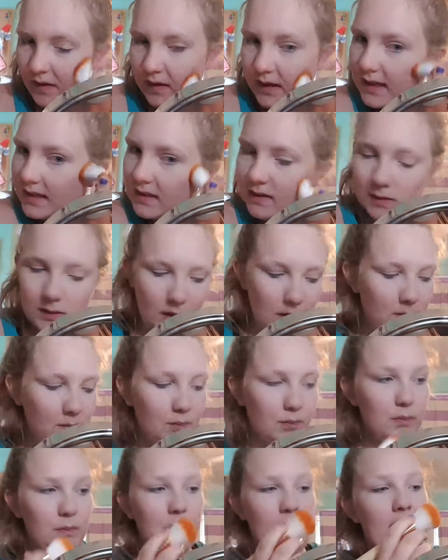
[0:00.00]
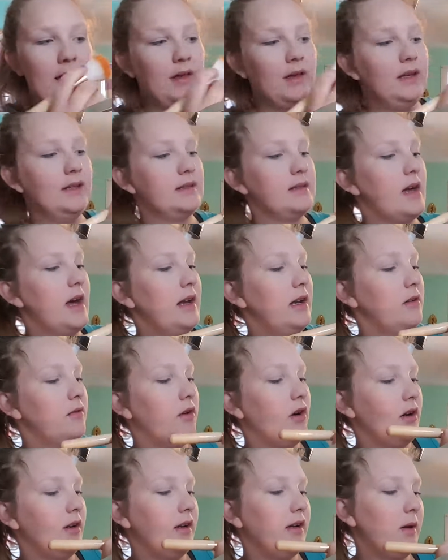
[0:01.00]
this palette is kind of
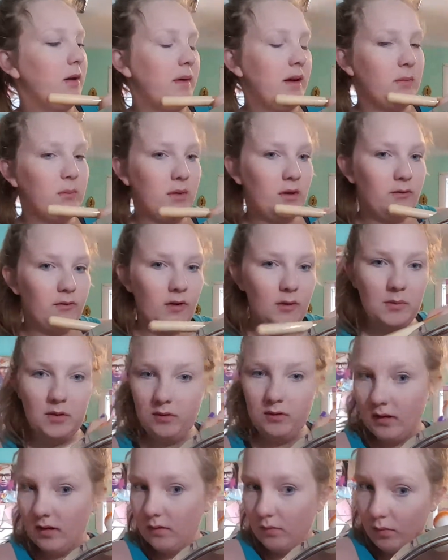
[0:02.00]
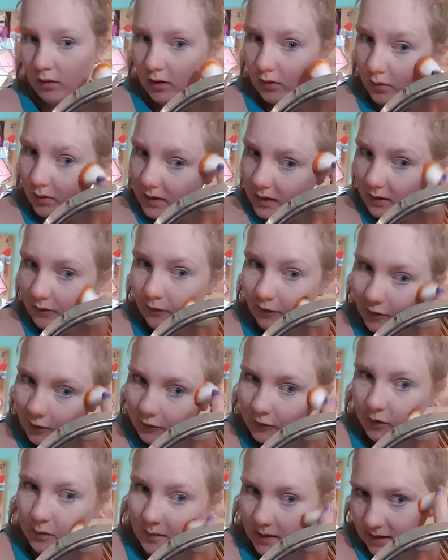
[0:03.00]
hard to get pigment from. You got to work with it for a
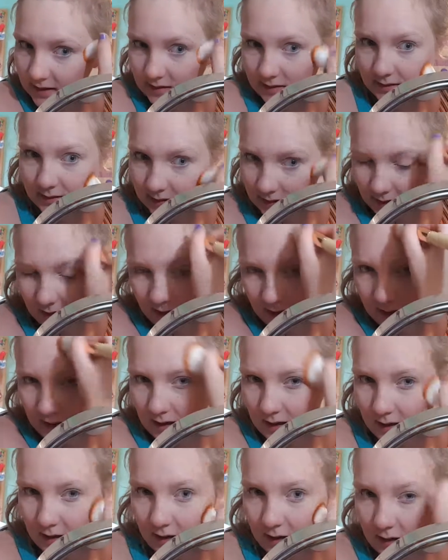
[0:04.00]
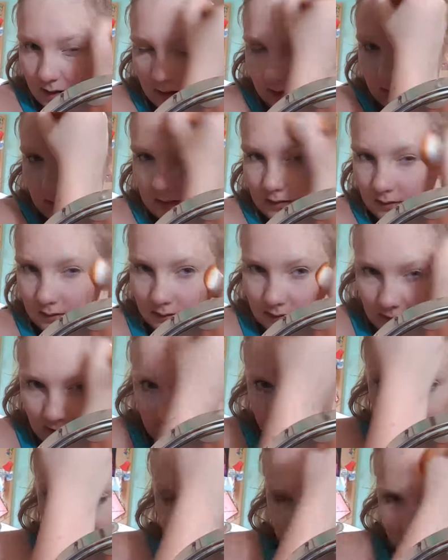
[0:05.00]
few minutes to get, like,